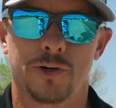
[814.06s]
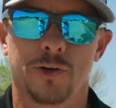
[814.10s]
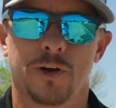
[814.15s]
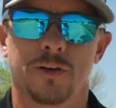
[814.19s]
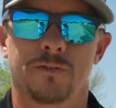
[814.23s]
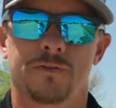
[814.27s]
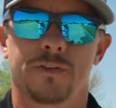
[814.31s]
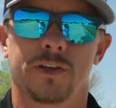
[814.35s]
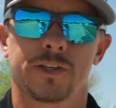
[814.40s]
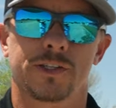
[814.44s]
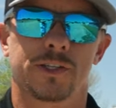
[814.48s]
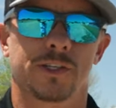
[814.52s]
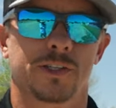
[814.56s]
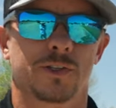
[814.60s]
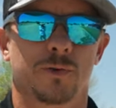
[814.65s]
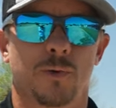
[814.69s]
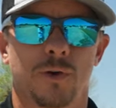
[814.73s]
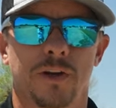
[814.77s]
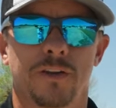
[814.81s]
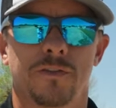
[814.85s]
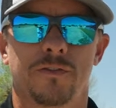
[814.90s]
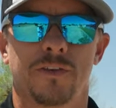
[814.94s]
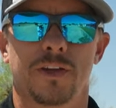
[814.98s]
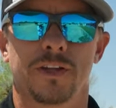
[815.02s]
doing fences
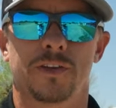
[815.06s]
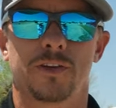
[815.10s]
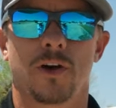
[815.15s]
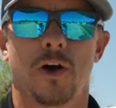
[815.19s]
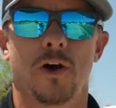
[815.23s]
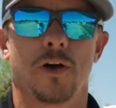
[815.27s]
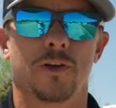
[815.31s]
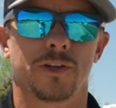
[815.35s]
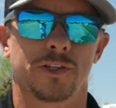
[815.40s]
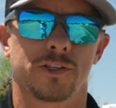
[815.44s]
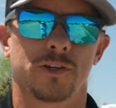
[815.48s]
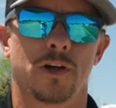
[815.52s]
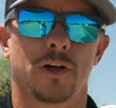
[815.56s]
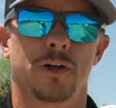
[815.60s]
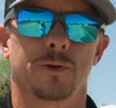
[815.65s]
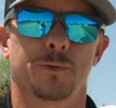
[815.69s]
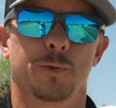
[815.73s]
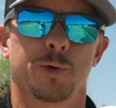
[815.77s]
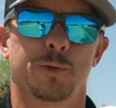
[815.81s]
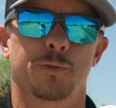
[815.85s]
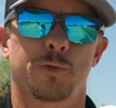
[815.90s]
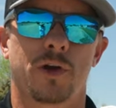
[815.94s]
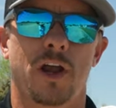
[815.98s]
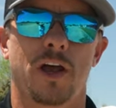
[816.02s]
20 feet tall in solid
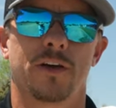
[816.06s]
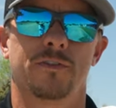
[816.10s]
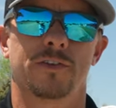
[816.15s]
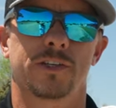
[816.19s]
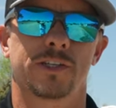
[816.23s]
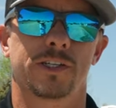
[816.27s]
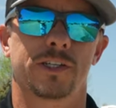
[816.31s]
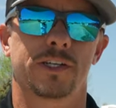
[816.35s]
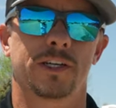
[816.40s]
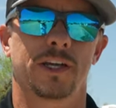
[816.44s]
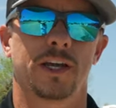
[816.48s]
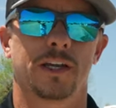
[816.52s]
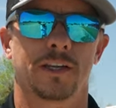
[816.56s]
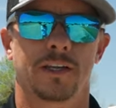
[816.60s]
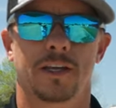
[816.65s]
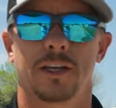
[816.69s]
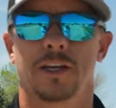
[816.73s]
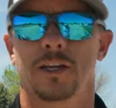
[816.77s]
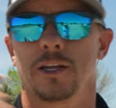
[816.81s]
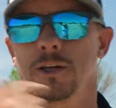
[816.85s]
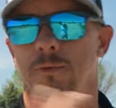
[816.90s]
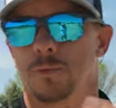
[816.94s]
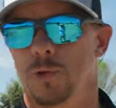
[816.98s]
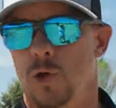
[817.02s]
wood privacy and
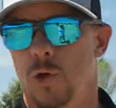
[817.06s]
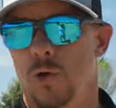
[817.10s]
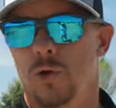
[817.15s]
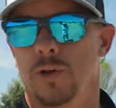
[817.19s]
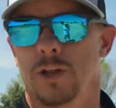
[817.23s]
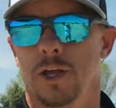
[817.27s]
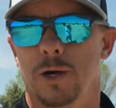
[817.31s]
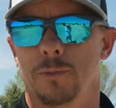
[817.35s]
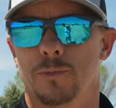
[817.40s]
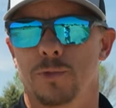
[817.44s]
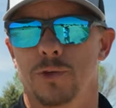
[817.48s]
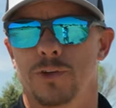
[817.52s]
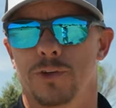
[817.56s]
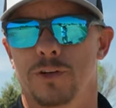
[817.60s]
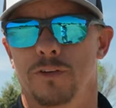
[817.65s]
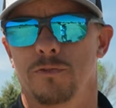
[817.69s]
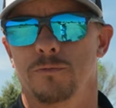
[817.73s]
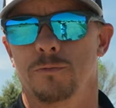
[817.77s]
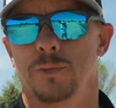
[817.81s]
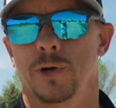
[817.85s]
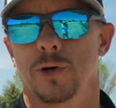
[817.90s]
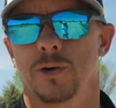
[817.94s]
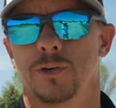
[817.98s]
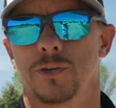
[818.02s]
getting them to hold up with
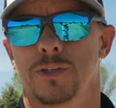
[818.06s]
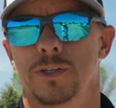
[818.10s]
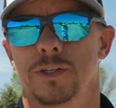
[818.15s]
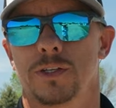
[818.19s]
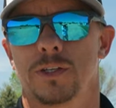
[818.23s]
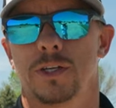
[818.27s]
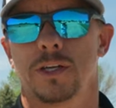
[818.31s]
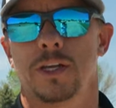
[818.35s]
driven posts.